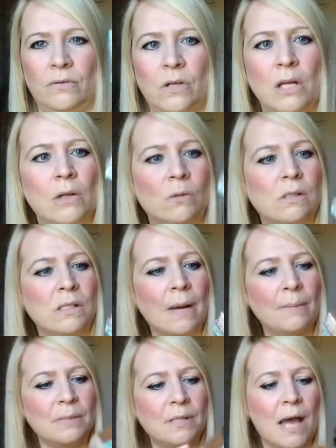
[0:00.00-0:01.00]
A little
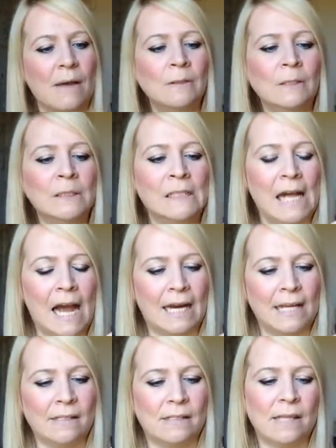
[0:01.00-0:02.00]
stamp set, and
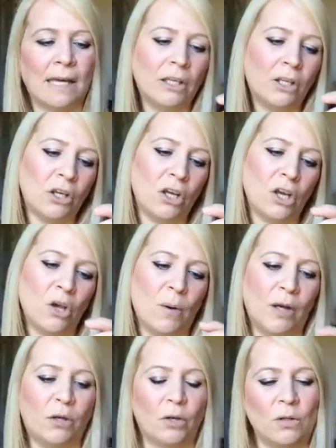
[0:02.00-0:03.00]
it's thank you,
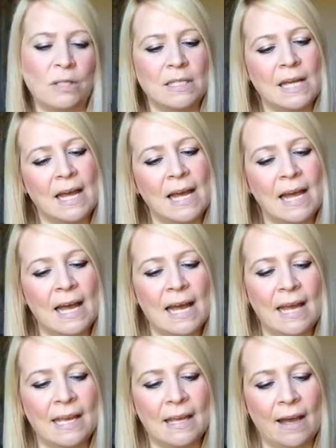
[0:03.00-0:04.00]
a good
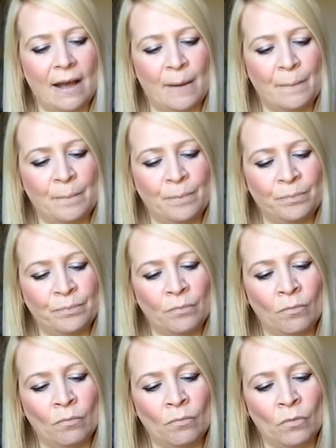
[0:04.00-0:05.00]
day,
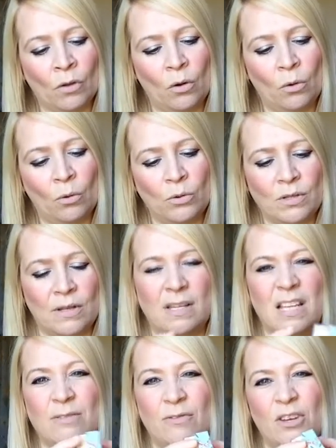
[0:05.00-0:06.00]
also
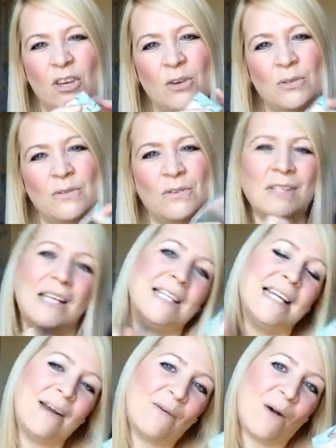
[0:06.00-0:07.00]
says for you. So if you're
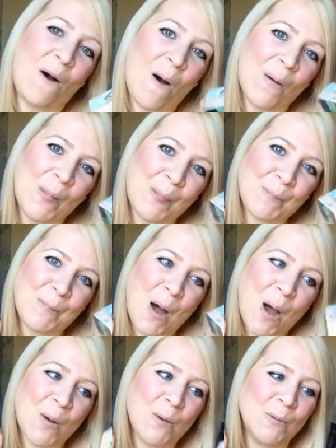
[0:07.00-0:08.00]
sending a little card in the
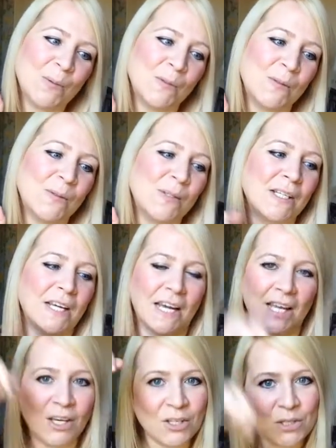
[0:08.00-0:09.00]
post,
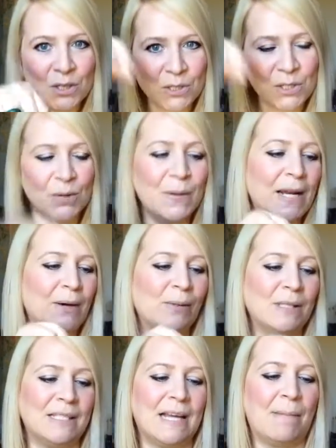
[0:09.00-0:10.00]
you can just do a little
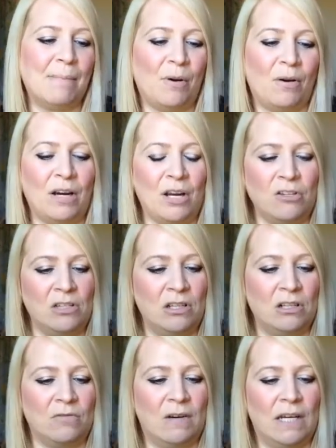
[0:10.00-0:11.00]
stamp on it. It just
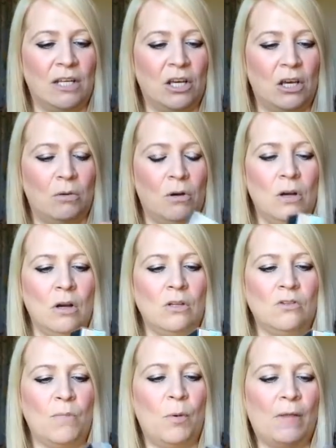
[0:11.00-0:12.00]
looks really cute.
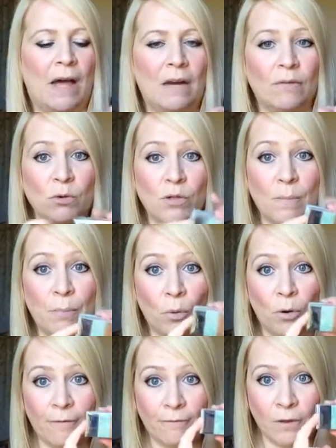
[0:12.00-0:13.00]
So I bought that, and I've also
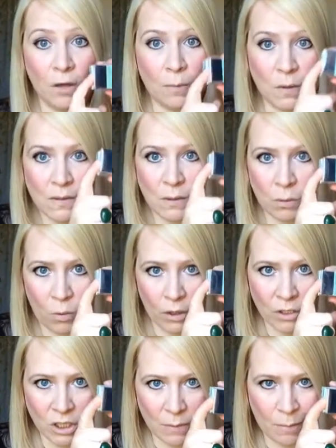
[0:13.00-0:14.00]
bought a few because they were
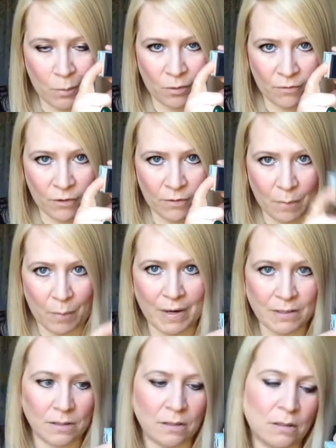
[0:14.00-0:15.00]
quite cheap. Bought a few for
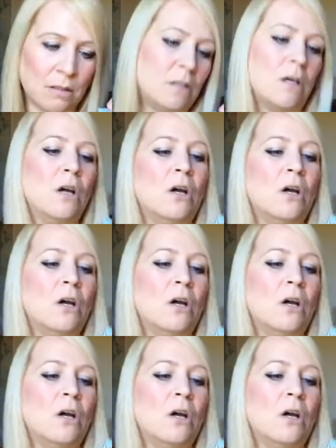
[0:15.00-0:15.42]
presents.